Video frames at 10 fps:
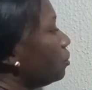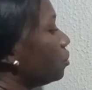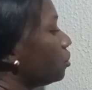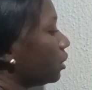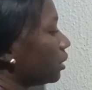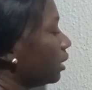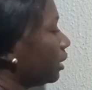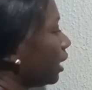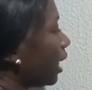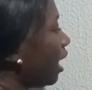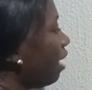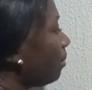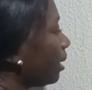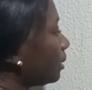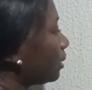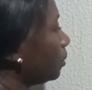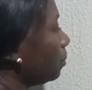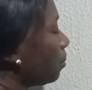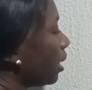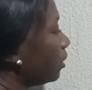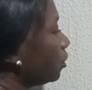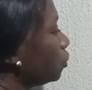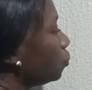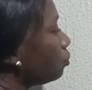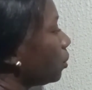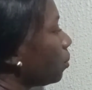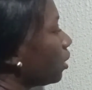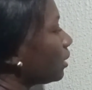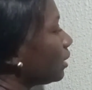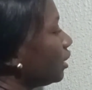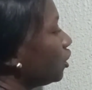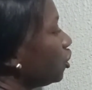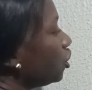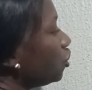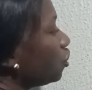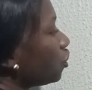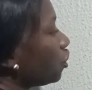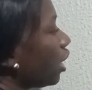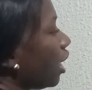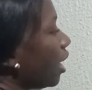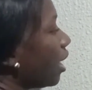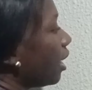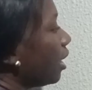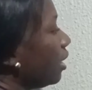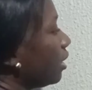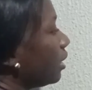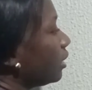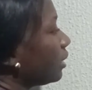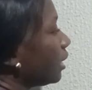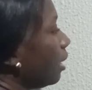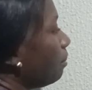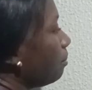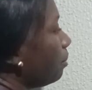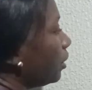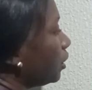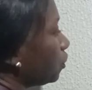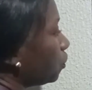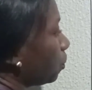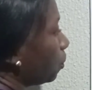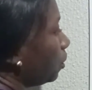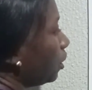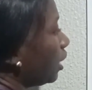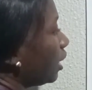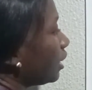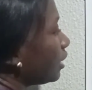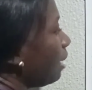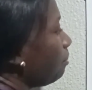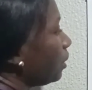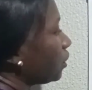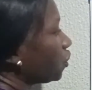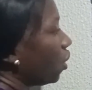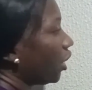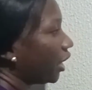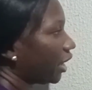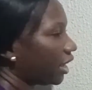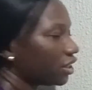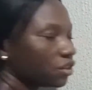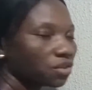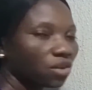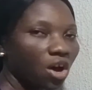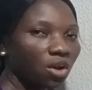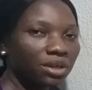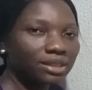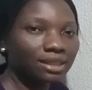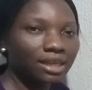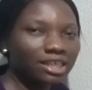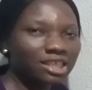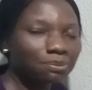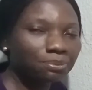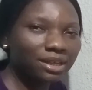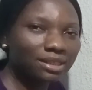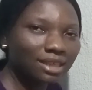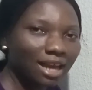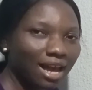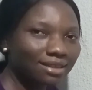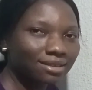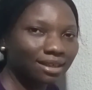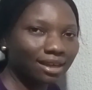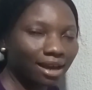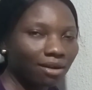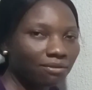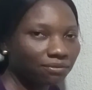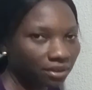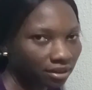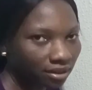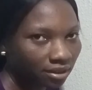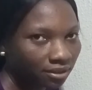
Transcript: unit. And I have my T1 to be what? Initial temperature. Temperature here is always expressed as Kelvin.